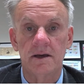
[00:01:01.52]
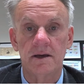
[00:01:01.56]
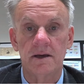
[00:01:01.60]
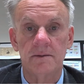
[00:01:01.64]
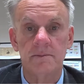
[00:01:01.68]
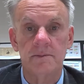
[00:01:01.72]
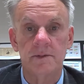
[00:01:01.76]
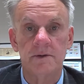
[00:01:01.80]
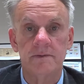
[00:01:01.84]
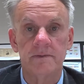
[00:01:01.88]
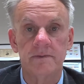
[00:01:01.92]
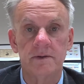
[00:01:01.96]

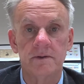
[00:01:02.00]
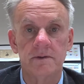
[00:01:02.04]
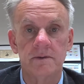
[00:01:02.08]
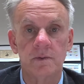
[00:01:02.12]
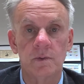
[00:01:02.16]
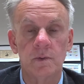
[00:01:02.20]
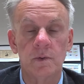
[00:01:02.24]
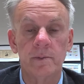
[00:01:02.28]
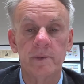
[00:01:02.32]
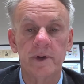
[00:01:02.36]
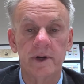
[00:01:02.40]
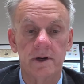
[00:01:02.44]
um, you, you're
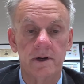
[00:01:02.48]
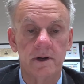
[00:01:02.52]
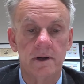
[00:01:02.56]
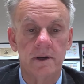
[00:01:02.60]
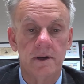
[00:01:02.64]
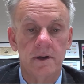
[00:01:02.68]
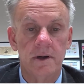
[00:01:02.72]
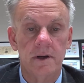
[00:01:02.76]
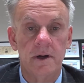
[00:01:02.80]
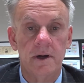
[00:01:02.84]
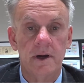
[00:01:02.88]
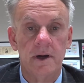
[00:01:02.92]
a woman.
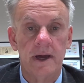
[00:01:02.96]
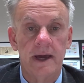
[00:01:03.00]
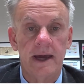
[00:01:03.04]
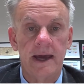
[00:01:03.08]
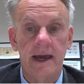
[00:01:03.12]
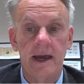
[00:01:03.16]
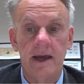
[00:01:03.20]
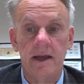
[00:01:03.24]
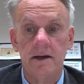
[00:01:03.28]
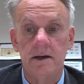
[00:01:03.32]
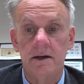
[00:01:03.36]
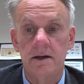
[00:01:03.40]

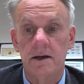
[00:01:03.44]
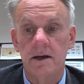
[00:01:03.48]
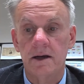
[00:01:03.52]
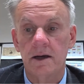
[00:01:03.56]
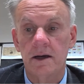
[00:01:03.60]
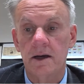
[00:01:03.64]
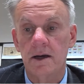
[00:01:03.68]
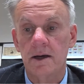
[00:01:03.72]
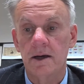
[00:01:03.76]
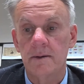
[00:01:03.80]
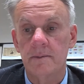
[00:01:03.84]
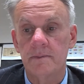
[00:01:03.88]
And
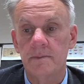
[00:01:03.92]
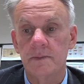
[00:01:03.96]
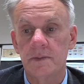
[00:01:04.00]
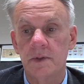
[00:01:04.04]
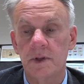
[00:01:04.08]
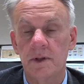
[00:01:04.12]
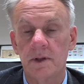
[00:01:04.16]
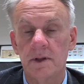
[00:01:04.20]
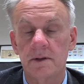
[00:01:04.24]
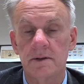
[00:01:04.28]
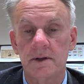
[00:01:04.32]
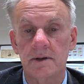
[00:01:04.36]
um,
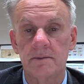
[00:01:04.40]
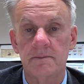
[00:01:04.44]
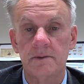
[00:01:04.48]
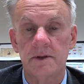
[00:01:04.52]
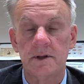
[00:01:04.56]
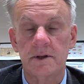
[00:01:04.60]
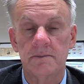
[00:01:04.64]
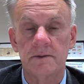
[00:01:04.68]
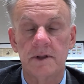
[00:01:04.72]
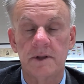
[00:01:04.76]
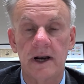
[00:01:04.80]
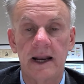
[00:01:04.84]
the,
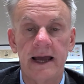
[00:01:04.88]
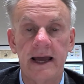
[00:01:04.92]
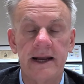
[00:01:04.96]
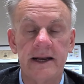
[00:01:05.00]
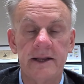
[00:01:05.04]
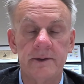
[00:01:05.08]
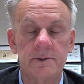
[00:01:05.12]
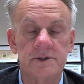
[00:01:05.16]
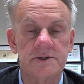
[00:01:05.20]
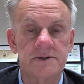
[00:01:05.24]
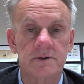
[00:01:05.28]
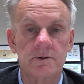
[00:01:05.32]
the, the
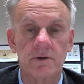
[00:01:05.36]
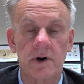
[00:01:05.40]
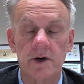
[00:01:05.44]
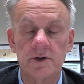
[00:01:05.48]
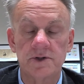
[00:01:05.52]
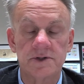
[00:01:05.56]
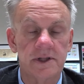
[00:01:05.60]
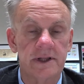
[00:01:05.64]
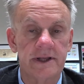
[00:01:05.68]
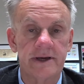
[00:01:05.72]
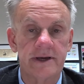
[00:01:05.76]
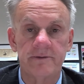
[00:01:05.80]
lady was
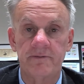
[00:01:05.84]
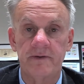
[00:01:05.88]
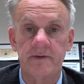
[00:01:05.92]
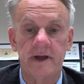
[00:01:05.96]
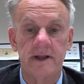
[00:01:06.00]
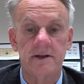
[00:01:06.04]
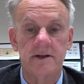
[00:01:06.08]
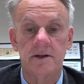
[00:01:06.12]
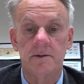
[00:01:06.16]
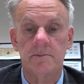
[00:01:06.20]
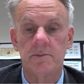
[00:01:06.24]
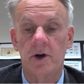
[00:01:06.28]
grossly
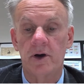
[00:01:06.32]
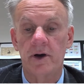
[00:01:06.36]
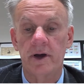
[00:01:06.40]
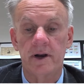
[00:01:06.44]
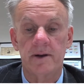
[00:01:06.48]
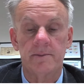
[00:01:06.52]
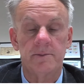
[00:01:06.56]
offended by it.